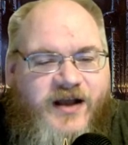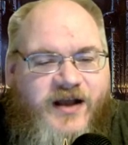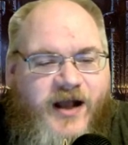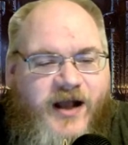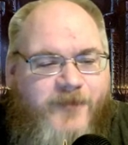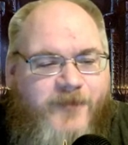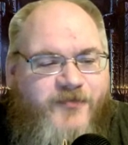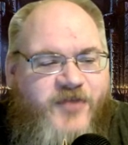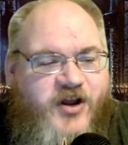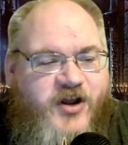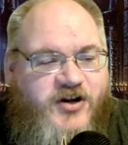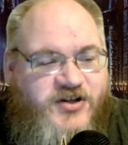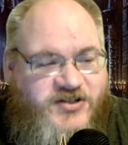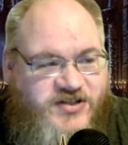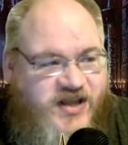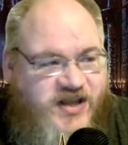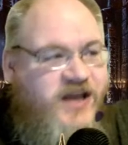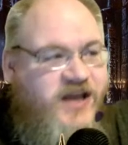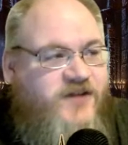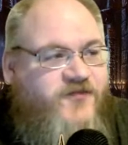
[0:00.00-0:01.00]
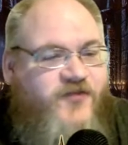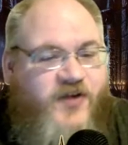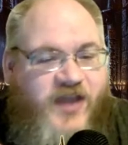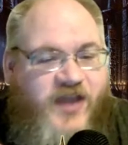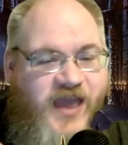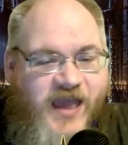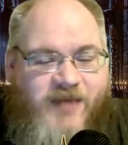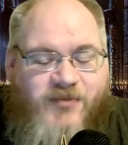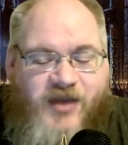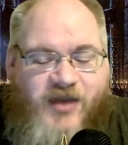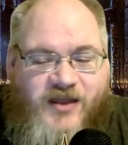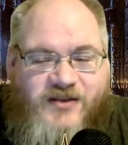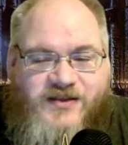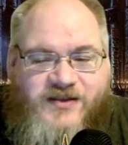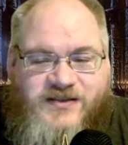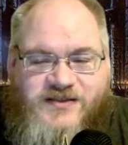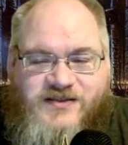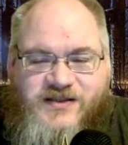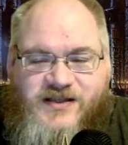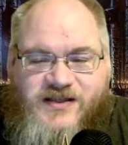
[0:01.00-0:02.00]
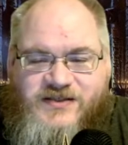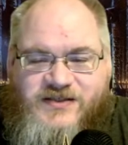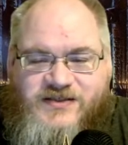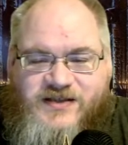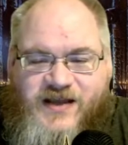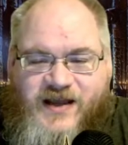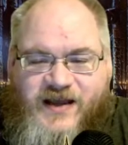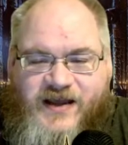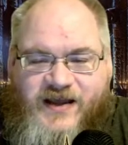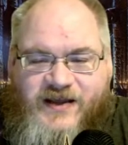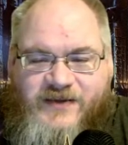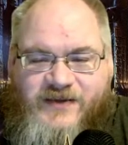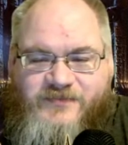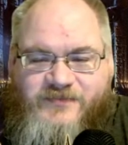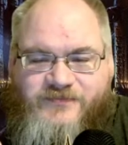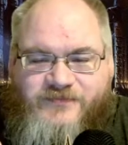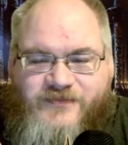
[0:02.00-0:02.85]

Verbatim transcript: um, that are designed for gaming. These these uh,